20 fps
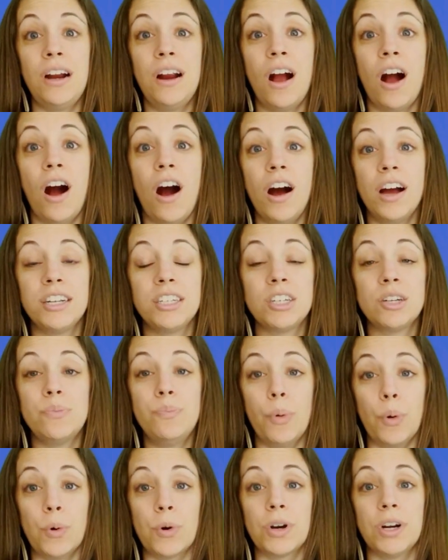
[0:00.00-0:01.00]
on your
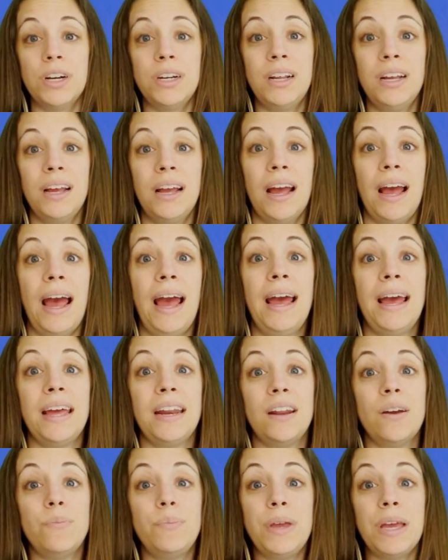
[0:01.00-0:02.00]
board
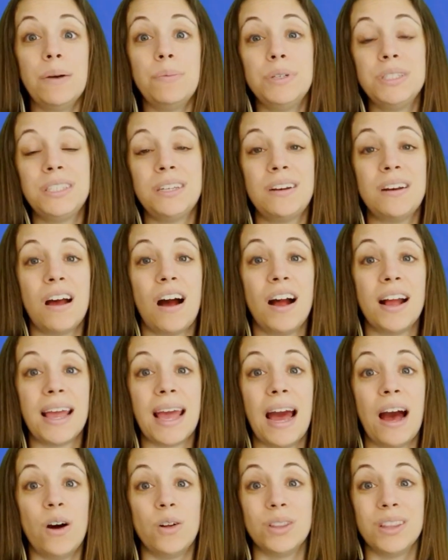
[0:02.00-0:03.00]
and be able to knock
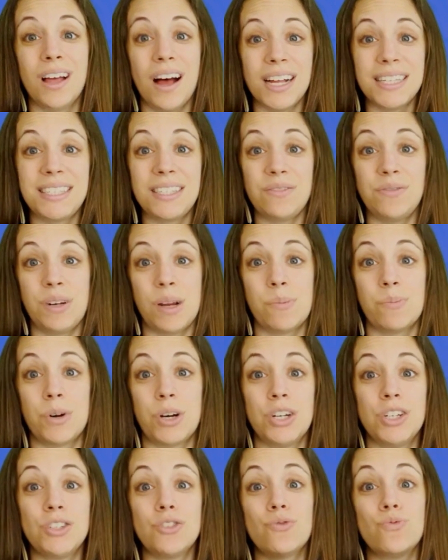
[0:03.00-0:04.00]
out lots of
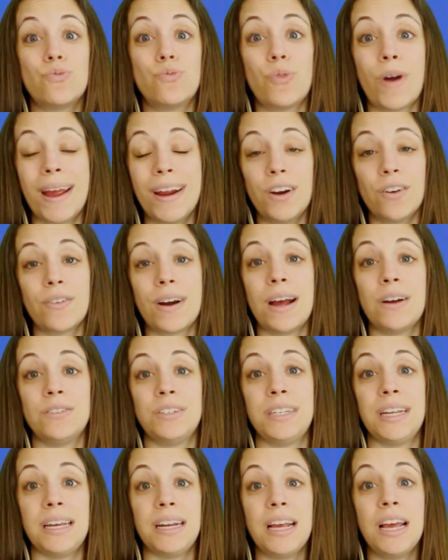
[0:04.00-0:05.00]
numbers right around
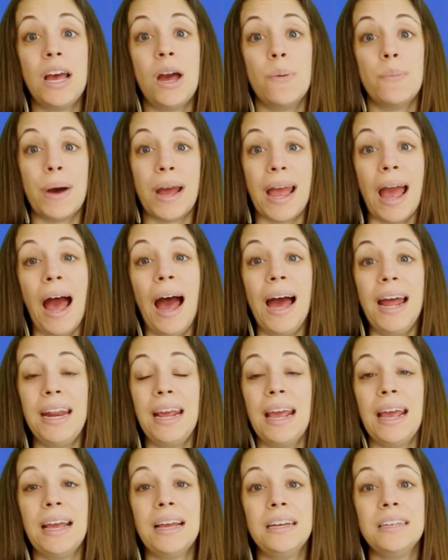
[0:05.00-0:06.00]
it by
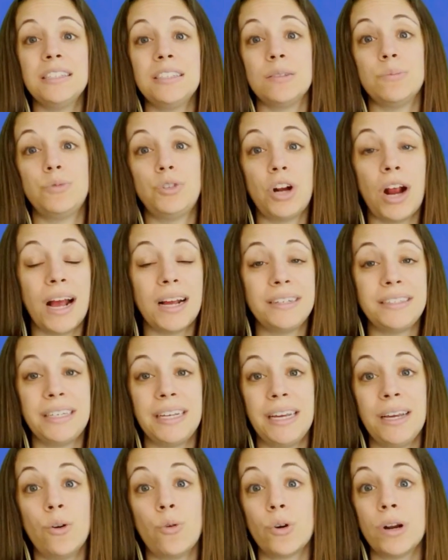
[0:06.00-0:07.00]
adding,
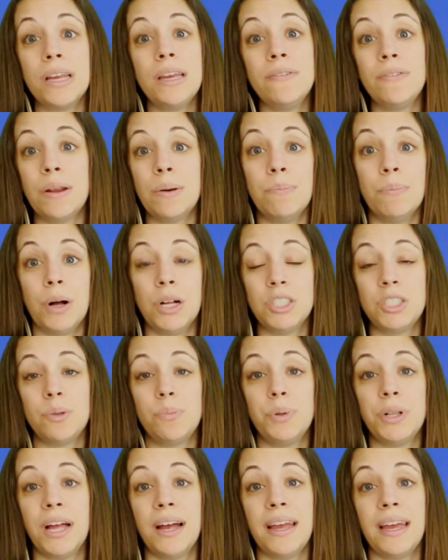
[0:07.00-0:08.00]
subtracting, or even
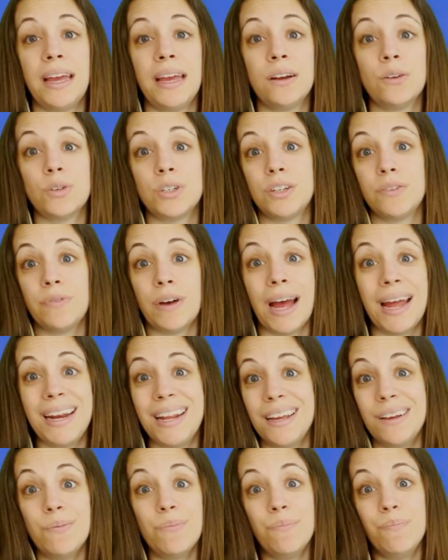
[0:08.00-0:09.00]
multiplying or
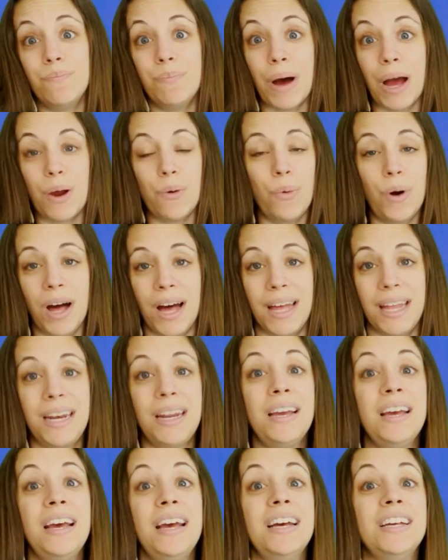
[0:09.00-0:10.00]
dividing by 1.
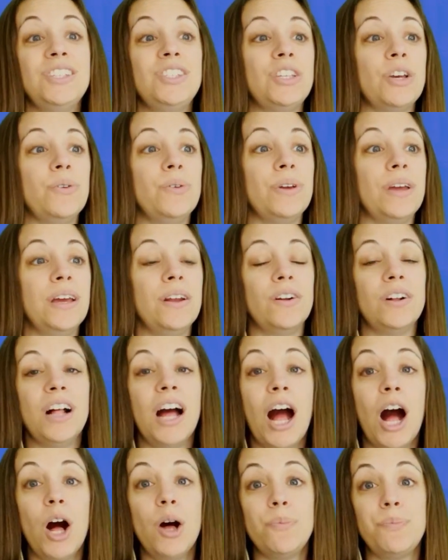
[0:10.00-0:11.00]
So it'll
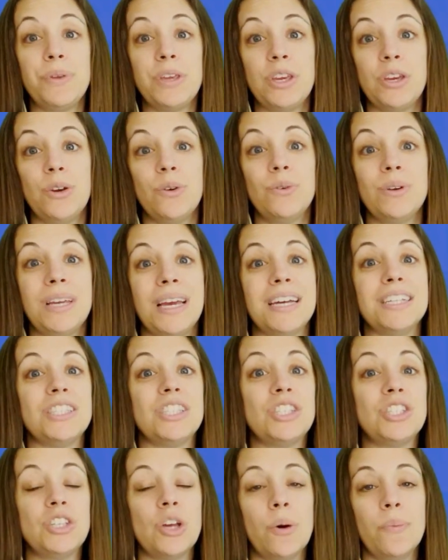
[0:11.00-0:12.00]
help you get
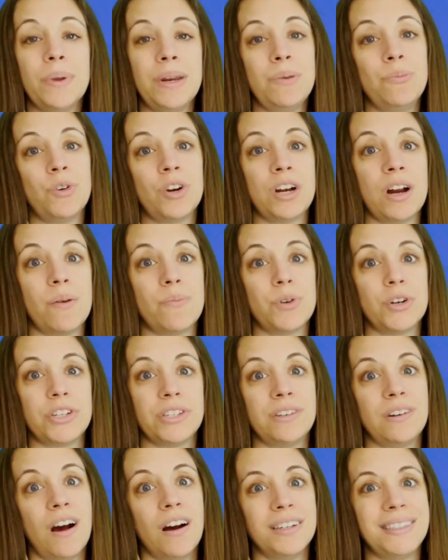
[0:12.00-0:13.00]
so many more
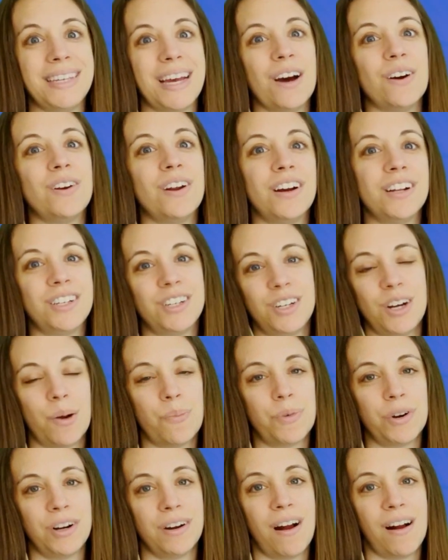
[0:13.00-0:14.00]
numbers knocked out on your
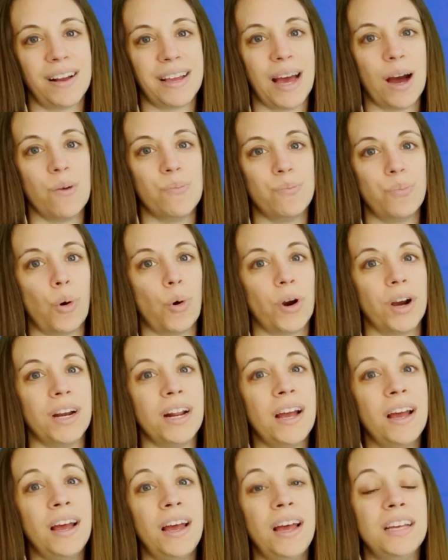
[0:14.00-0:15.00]
number knockout board.
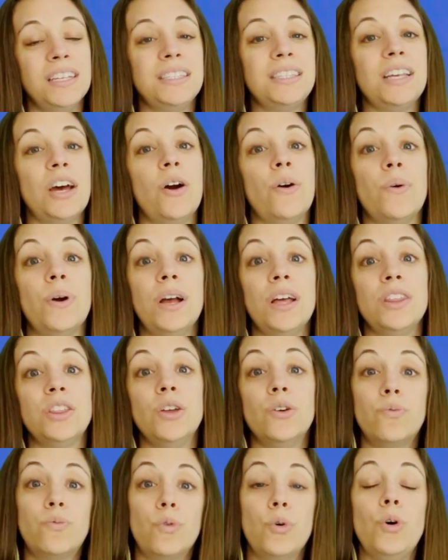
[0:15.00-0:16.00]
So
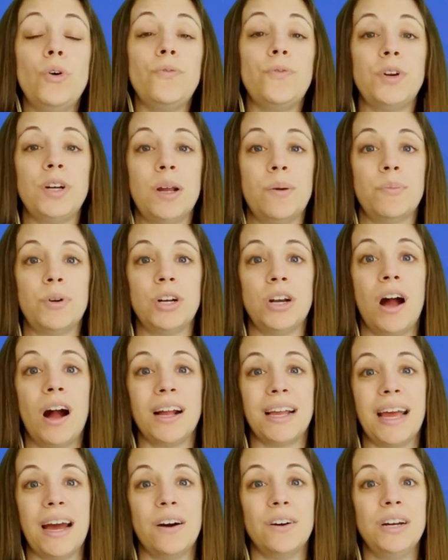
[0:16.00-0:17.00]
the rule for number
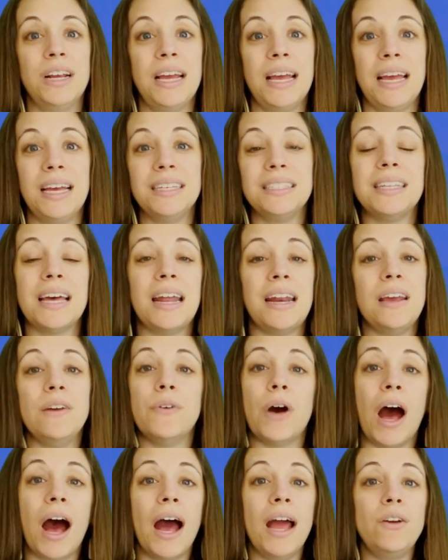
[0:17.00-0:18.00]
knockout is that
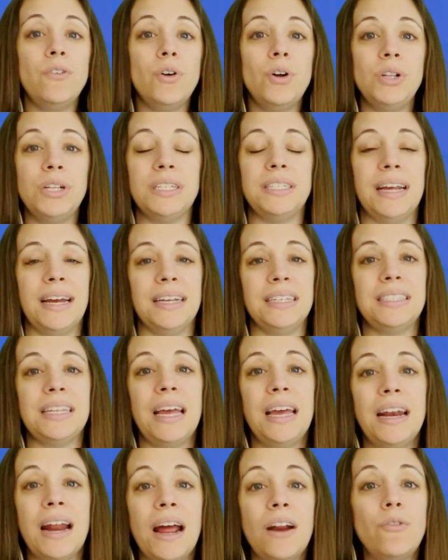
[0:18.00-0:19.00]
if I roll a
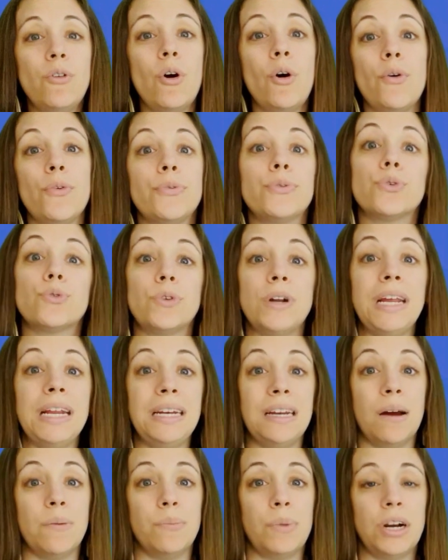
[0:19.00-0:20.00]
dice and I roll 3
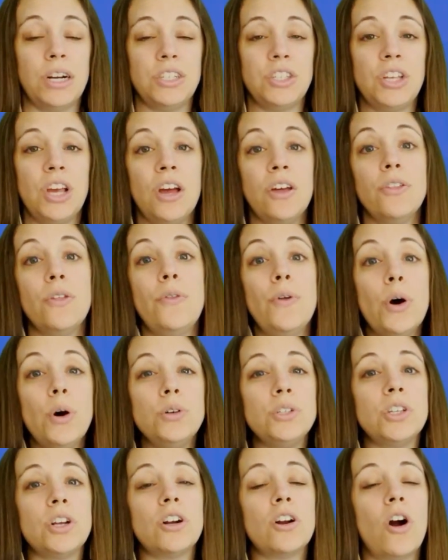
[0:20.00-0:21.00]
numbers,
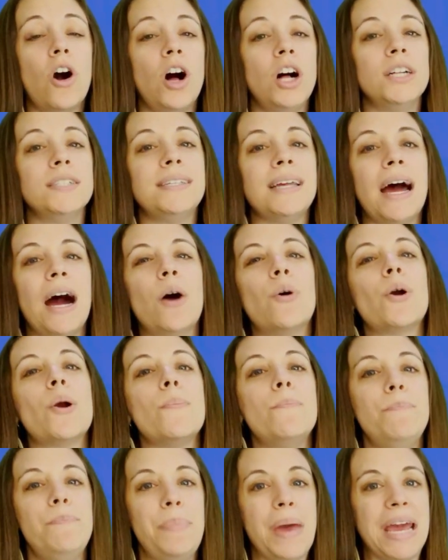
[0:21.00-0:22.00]
those are called
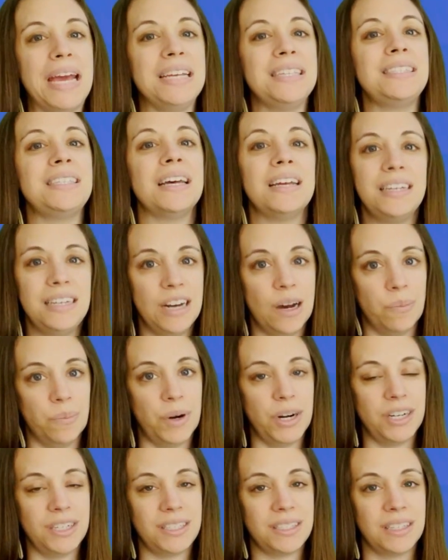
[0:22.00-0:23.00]
our base
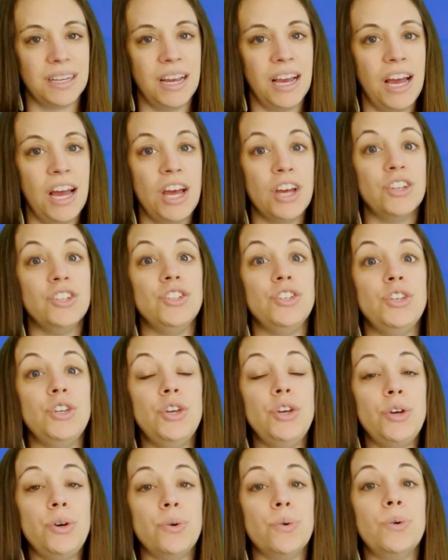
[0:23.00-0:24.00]
numbers.
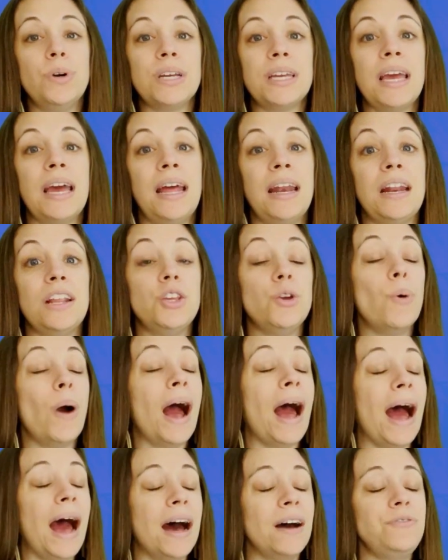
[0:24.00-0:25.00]
You
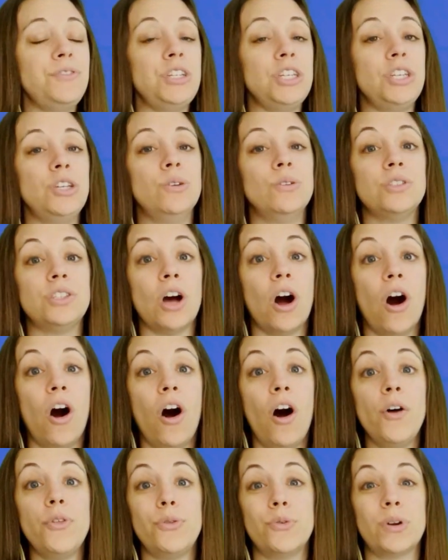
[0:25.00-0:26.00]
have to use
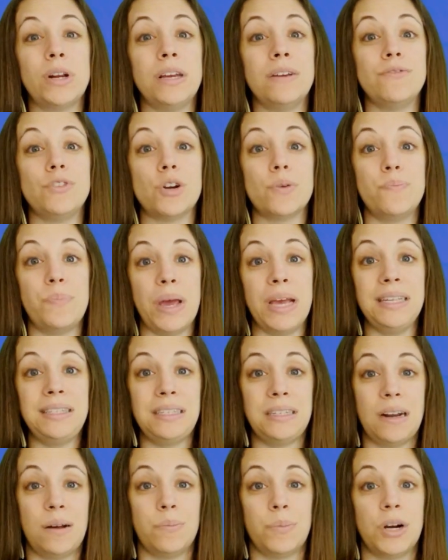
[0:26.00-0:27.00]
all 3 of your
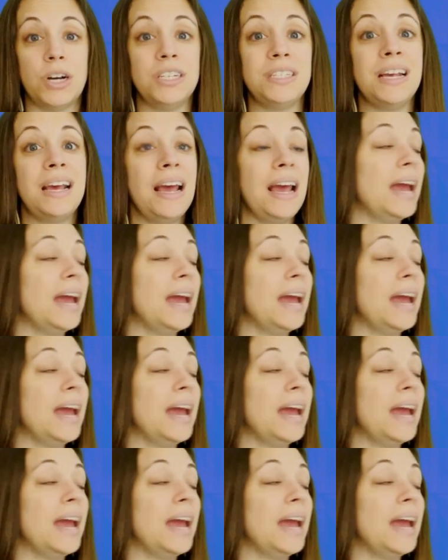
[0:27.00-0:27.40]
base numbers